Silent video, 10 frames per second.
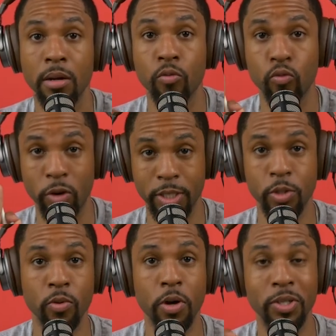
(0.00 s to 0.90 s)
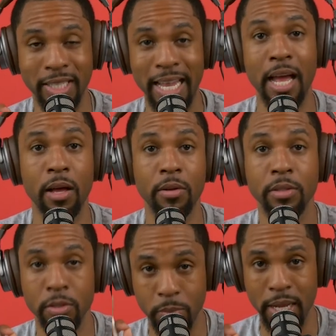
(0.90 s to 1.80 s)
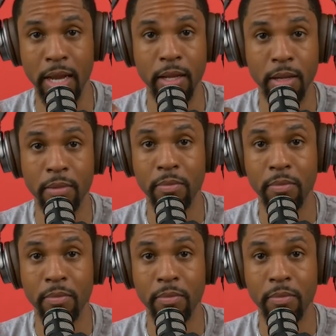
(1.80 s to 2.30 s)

restaurant style spaghetti.